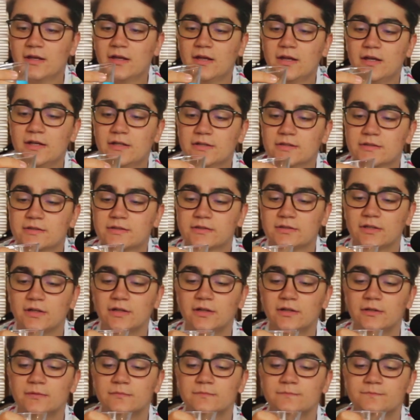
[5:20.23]
And
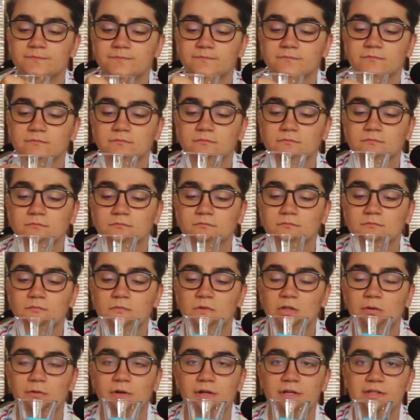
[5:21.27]
so
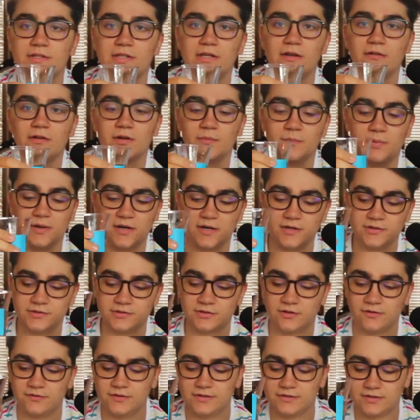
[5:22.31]
we're gonna see how it compares to
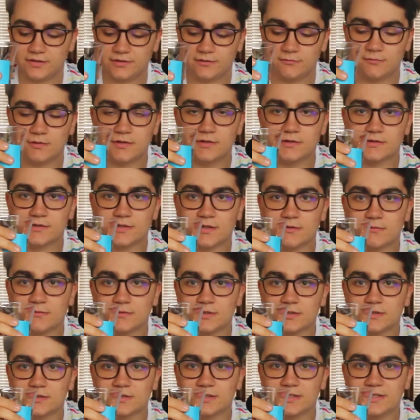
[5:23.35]
all these other ones. I want
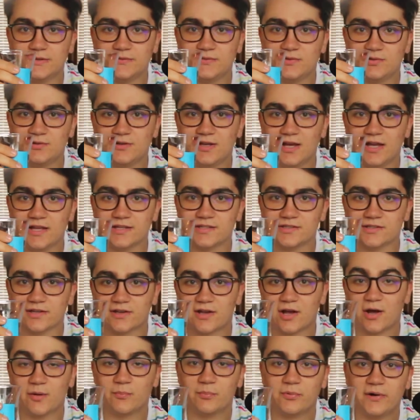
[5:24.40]
to give you guys a
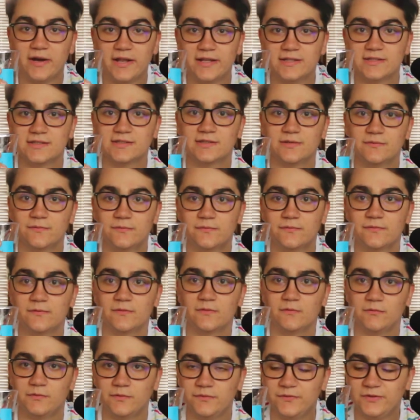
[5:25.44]
comprehensive
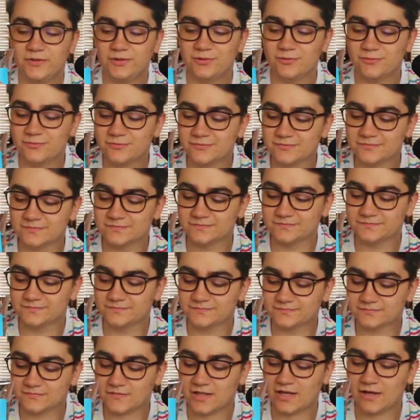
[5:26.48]
review
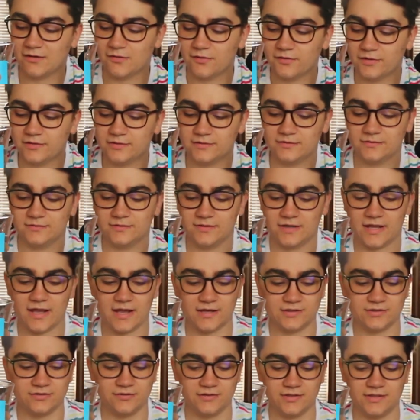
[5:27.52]
how it
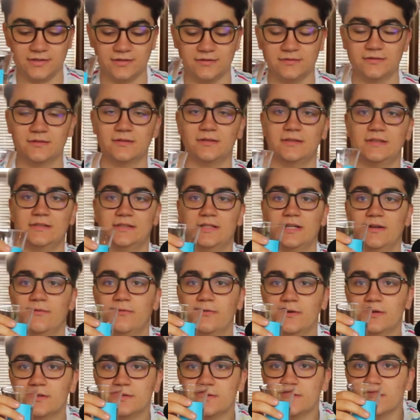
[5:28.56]
actually is
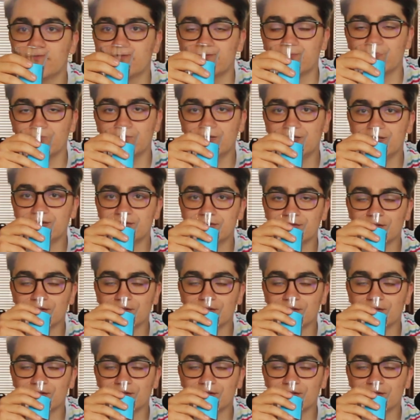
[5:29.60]
different from these.